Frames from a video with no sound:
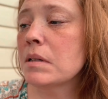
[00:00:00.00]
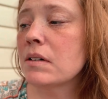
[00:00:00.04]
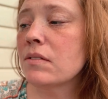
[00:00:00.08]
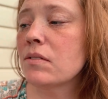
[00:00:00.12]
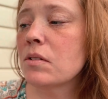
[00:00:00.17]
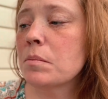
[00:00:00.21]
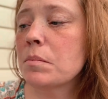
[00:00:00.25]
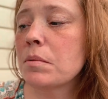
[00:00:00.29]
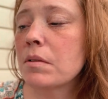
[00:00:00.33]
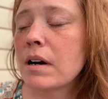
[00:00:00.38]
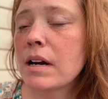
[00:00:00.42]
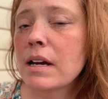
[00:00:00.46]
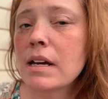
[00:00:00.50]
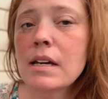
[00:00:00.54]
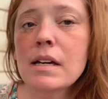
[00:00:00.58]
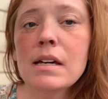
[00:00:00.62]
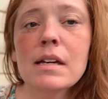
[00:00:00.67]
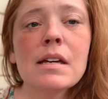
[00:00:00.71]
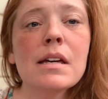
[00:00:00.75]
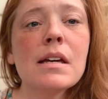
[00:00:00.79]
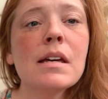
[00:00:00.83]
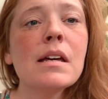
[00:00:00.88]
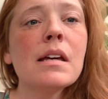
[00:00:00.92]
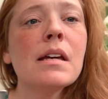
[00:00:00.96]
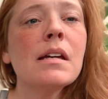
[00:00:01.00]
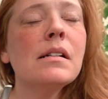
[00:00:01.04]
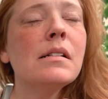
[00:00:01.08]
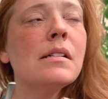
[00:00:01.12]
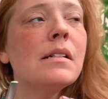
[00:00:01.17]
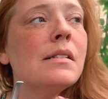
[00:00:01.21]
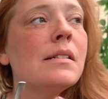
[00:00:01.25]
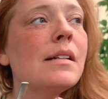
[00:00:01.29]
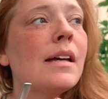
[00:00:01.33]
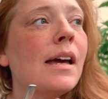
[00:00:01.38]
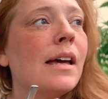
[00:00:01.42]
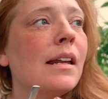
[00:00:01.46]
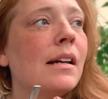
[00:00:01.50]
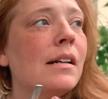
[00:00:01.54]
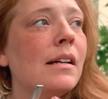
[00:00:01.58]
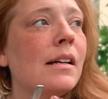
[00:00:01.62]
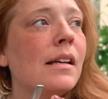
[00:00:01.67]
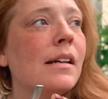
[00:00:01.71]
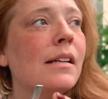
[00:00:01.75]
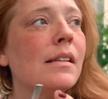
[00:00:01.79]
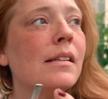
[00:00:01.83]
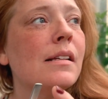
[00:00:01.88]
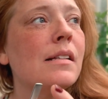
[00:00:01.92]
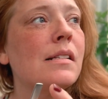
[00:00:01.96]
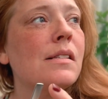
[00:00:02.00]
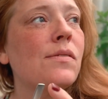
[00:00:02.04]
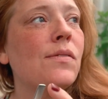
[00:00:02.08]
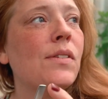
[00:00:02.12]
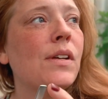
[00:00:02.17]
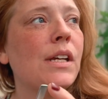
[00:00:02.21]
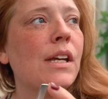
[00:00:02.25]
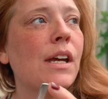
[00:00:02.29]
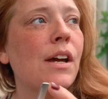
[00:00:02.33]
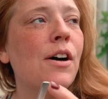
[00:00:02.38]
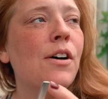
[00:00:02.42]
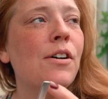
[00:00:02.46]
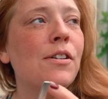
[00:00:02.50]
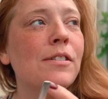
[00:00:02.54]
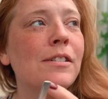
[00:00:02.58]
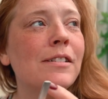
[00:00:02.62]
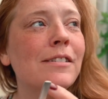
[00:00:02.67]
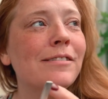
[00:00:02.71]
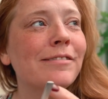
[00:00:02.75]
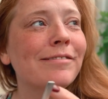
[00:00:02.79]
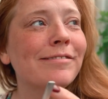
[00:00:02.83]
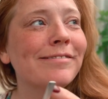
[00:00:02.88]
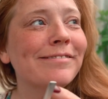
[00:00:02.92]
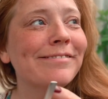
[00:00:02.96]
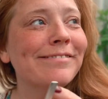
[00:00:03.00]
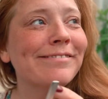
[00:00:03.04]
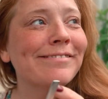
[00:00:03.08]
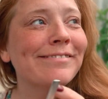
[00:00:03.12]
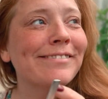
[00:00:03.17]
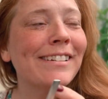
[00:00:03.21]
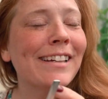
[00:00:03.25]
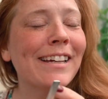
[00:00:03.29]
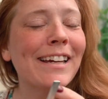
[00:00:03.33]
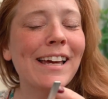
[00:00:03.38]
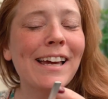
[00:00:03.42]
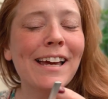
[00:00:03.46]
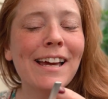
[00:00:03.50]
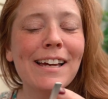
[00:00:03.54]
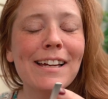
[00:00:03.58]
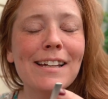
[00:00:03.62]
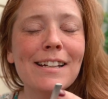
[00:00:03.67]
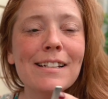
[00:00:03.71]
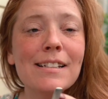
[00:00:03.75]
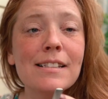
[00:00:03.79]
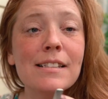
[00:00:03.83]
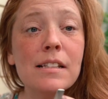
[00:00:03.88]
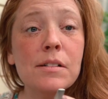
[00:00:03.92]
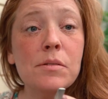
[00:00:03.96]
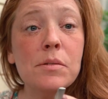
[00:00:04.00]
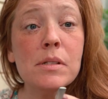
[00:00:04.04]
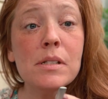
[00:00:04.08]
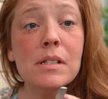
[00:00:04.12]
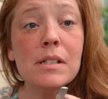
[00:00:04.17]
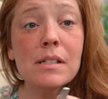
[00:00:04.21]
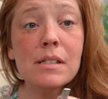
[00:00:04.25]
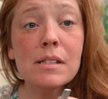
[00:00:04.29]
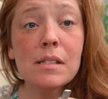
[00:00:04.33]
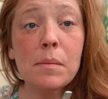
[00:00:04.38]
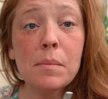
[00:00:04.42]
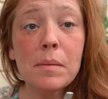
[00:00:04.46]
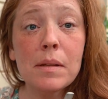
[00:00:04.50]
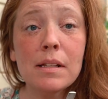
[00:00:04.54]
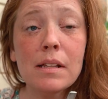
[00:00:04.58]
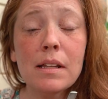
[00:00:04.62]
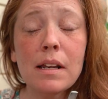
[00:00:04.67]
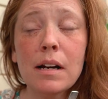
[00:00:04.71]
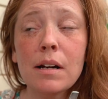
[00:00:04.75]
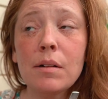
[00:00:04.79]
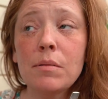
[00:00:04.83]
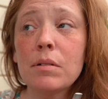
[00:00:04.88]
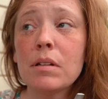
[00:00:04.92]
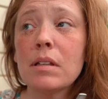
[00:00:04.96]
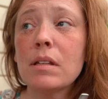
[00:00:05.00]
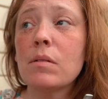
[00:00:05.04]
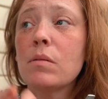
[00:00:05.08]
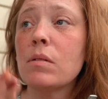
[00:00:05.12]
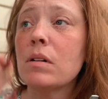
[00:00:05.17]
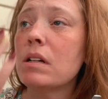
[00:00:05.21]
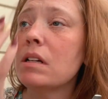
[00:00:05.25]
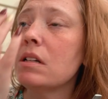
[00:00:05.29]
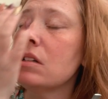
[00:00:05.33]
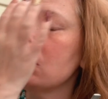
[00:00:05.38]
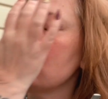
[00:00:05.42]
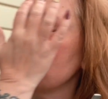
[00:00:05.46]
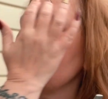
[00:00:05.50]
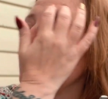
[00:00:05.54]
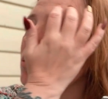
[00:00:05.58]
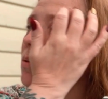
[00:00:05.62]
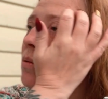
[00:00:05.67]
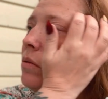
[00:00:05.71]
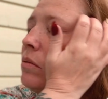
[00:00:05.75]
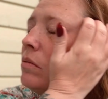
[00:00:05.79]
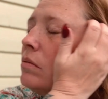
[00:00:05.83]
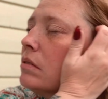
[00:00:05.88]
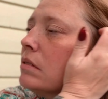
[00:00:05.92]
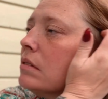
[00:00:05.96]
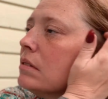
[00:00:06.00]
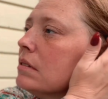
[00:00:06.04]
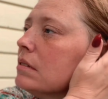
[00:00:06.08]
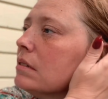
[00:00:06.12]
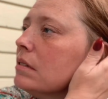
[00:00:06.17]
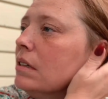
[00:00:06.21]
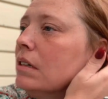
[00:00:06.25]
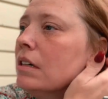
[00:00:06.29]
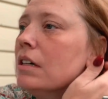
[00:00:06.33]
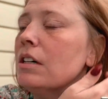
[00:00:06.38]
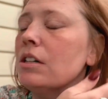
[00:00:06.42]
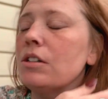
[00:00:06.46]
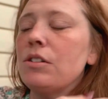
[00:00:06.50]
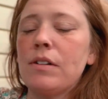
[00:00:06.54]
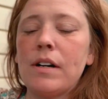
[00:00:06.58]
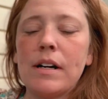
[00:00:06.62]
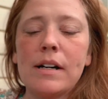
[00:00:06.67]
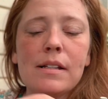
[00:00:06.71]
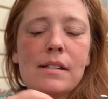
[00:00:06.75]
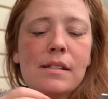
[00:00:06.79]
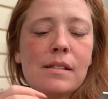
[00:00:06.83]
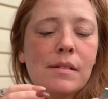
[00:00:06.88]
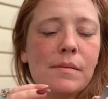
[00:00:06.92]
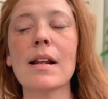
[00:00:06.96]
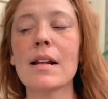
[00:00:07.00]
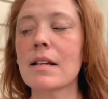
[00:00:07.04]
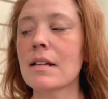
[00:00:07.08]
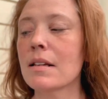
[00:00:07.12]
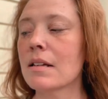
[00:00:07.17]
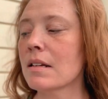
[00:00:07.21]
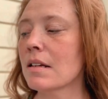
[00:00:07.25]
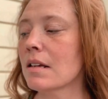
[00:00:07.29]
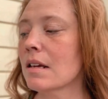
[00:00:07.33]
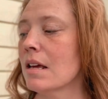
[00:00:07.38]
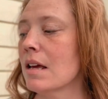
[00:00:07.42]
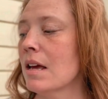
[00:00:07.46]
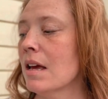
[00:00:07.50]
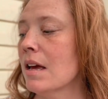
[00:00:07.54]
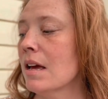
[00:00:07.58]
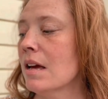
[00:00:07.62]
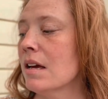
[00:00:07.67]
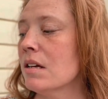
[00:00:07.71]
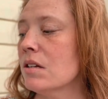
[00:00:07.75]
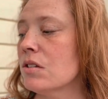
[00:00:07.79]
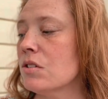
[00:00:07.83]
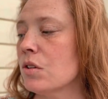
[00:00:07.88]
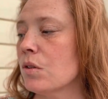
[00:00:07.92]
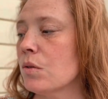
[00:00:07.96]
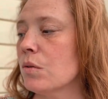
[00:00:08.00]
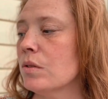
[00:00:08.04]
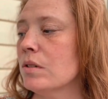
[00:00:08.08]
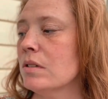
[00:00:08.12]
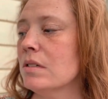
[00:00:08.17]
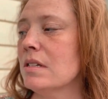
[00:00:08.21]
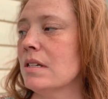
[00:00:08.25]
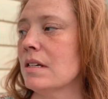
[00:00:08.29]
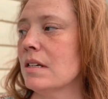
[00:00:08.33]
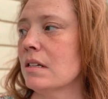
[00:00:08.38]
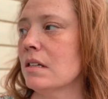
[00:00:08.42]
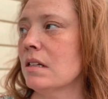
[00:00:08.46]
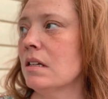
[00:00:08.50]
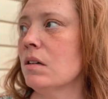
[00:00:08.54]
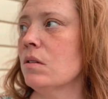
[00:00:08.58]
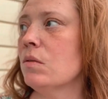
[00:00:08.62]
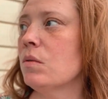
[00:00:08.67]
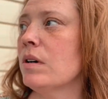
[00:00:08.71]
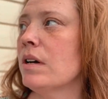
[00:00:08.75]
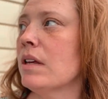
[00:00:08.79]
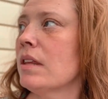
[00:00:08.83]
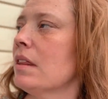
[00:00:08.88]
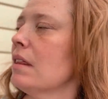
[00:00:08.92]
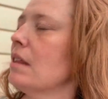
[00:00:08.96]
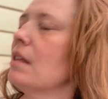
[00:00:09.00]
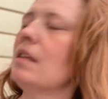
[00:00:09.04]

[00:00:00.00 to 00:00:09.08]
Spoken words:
of a break in editing this video because there was just something that I really wanted to address. So dealing with